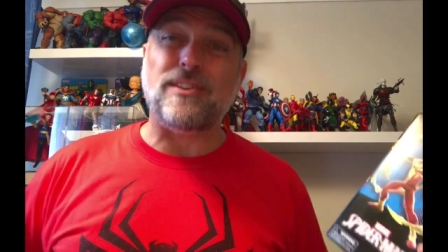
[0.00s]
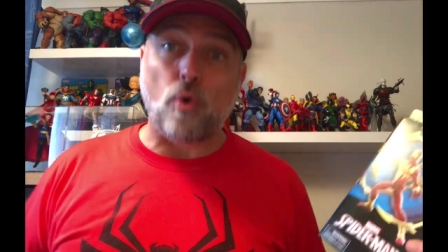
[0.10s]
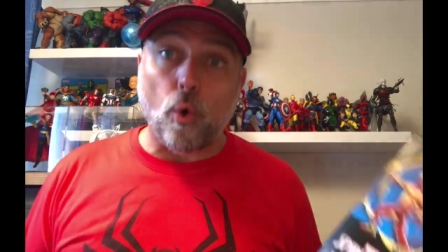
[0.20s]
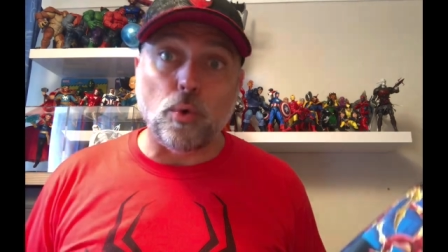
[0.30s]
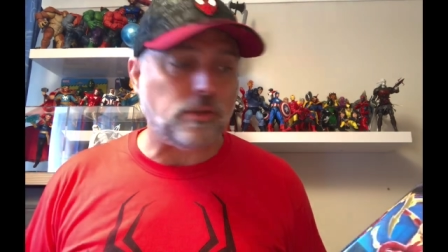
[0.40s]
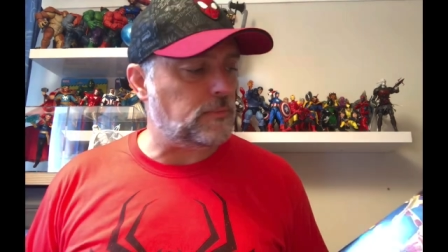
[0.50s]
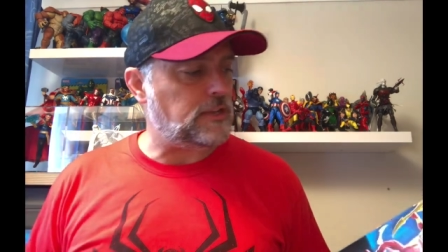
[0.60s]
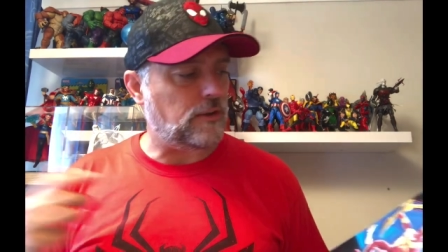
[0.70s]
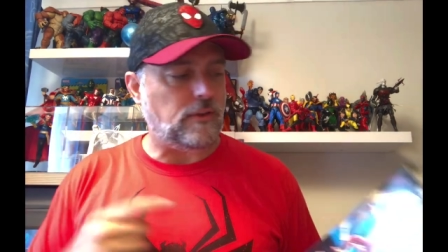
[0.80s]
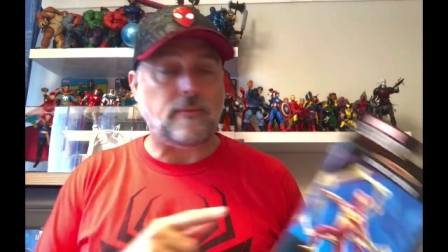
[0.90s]
an awesome
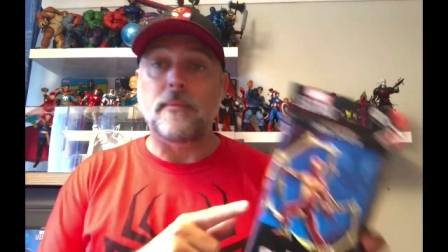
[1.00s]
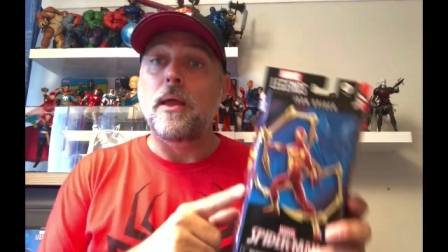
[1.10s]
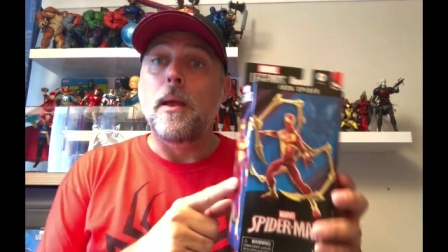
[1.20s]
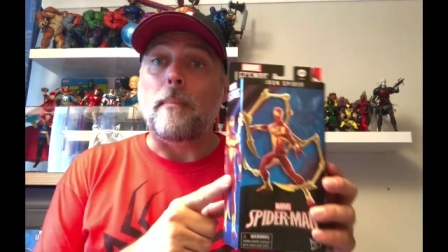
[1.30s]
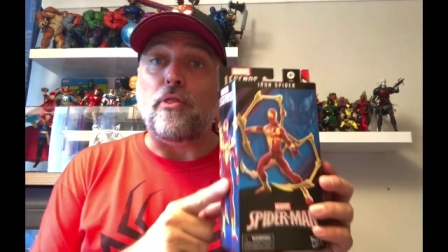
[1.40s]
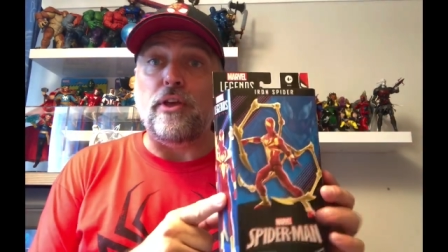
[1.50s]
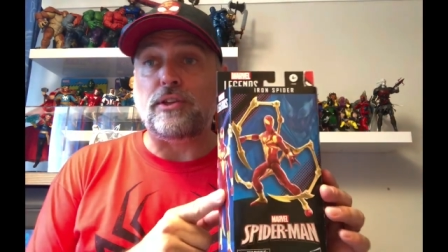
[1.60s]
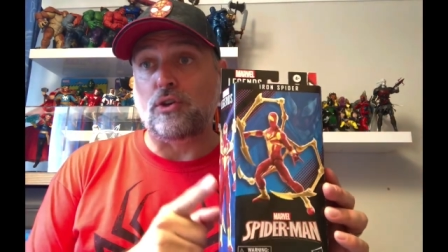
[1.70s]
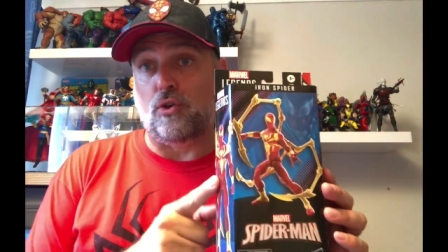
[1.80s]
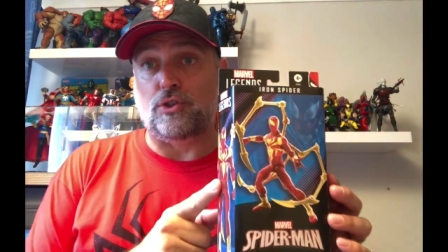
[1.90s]
series. But
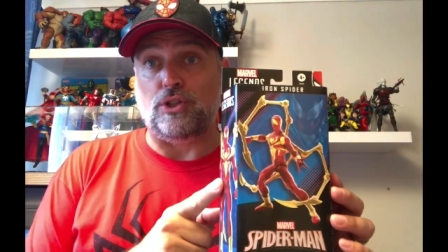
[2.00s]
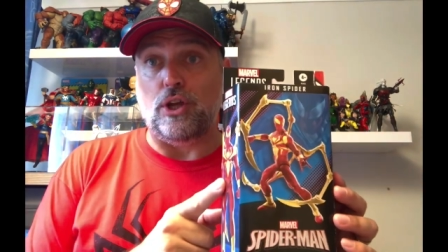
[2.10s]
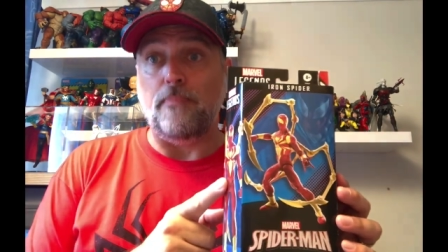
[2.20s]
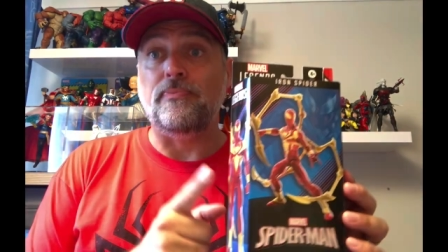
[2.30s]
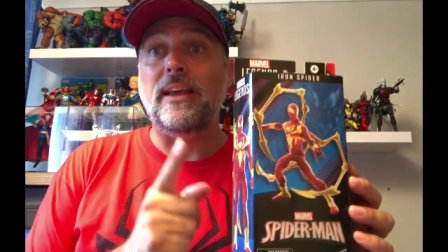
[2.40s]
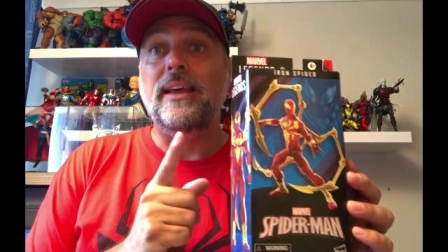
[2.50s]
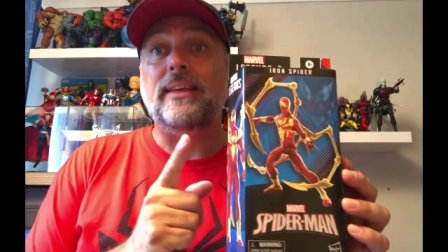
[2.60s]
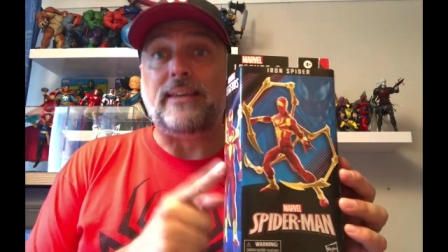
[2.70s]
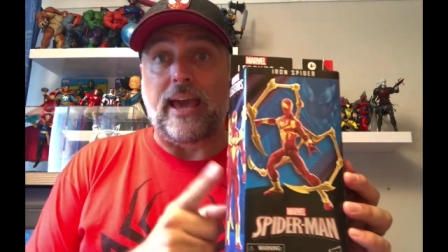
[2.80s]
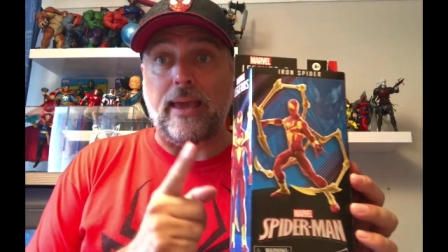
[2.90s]
this costume
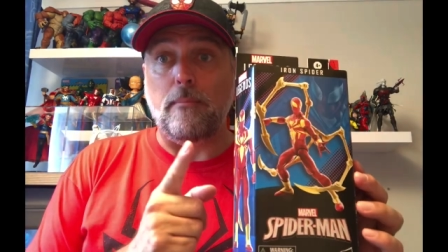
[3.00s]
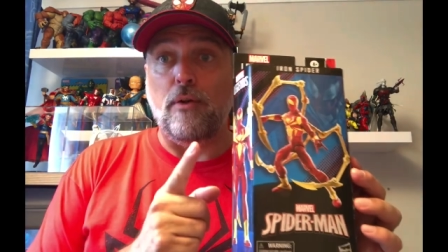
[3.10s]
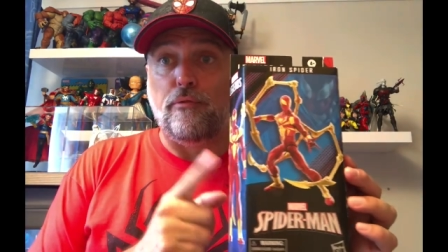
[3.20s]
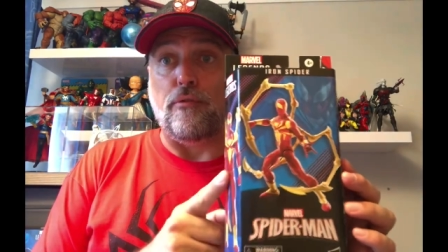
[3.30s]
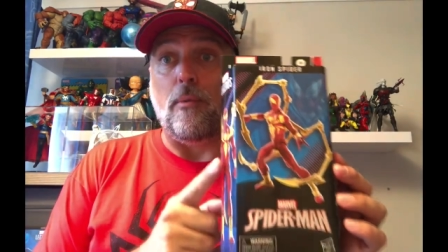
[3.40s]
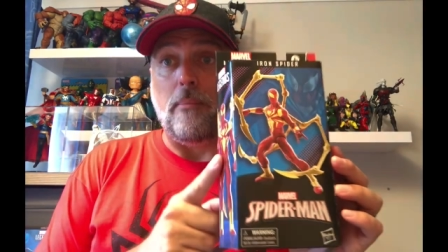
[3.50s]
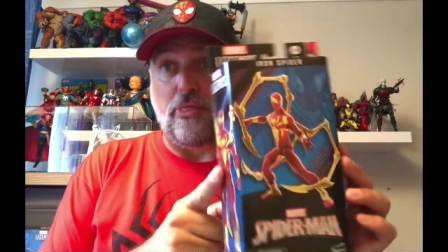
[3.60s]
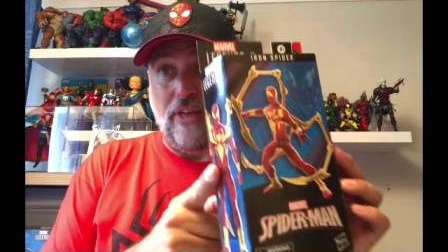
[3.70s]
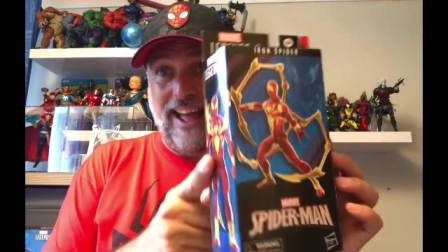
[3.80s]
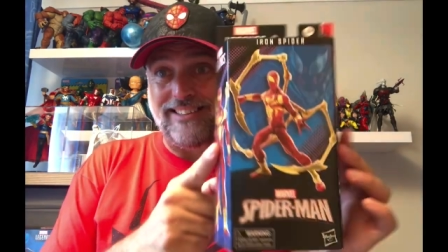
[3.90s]
came from
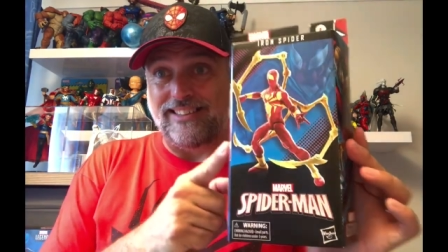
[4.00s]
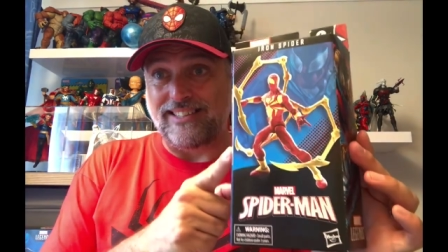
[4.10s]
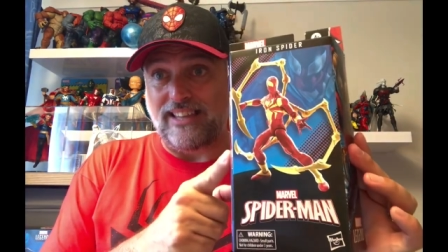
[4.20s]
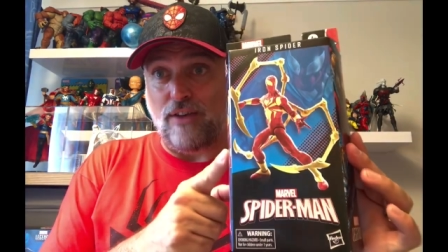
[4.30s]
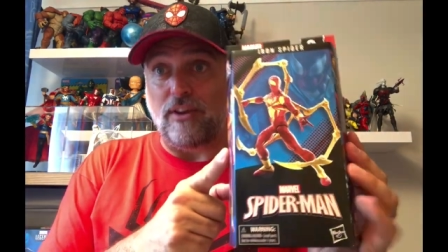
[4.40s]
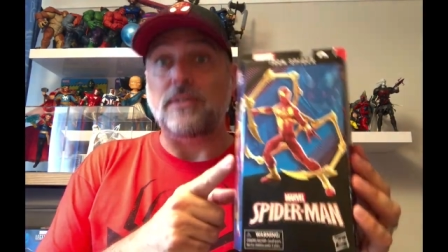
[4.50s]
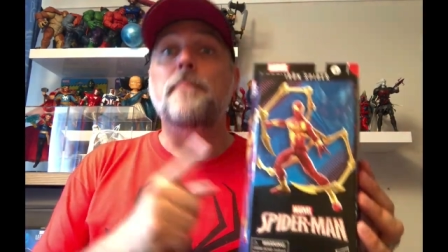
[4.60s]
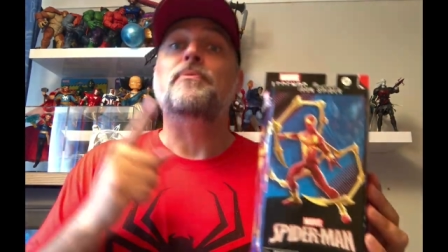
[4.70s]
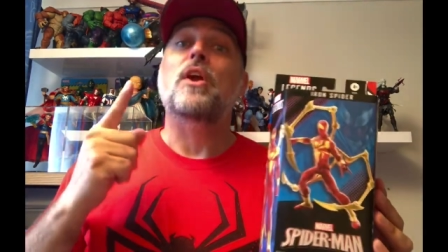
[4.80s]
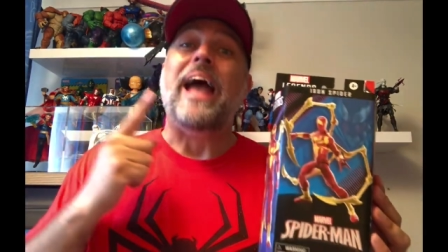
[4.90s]
that series,
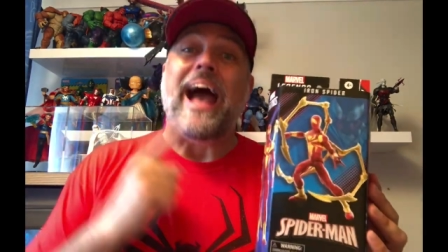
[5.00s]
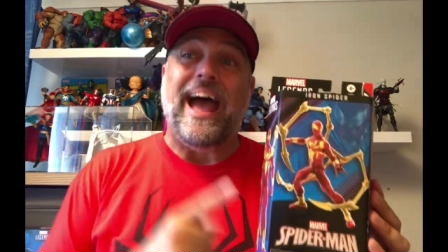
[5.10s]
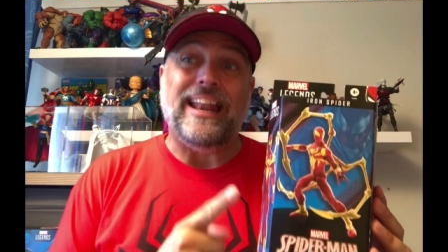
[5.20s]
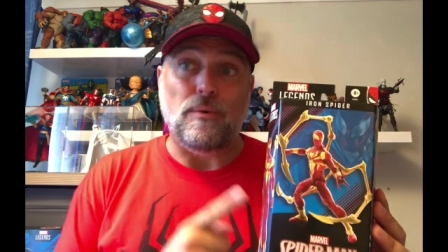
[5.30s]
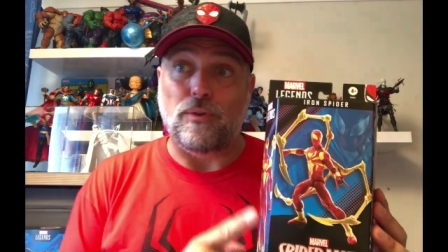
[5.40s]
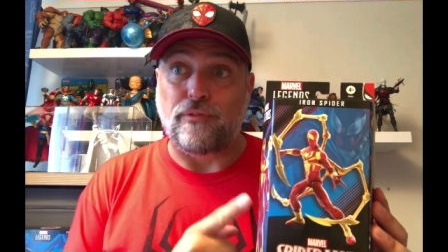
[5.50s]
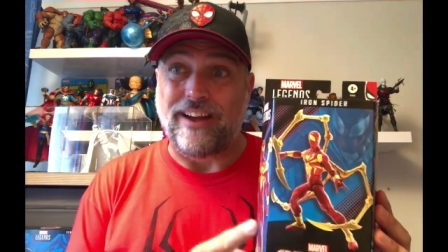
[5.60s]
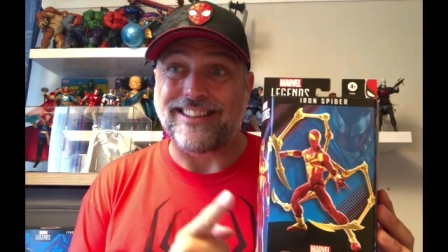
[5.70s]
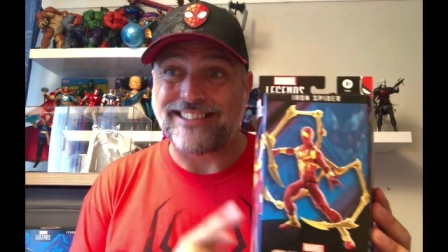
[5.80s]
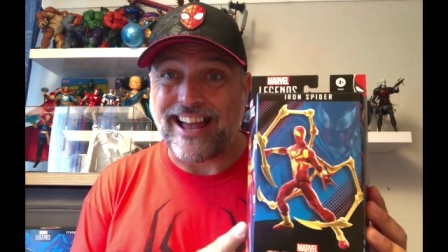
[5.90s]
and it was
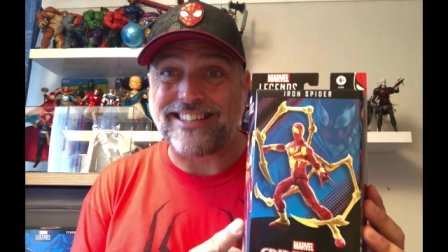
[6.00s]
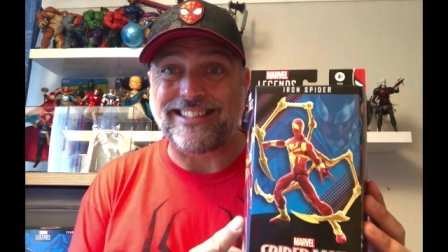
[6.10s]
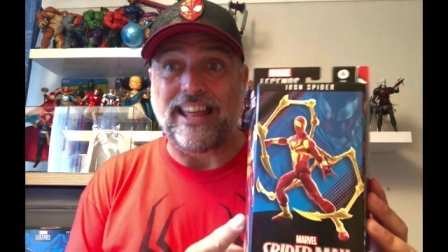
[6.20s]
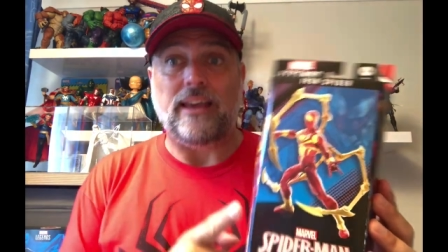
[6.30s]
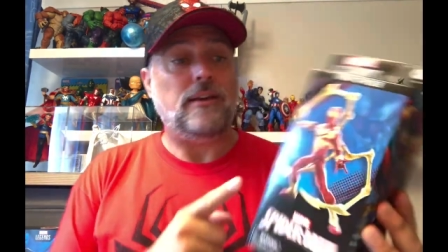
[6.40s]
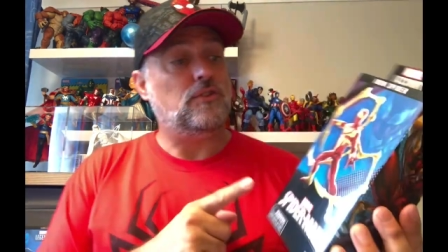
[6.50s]
fantastic.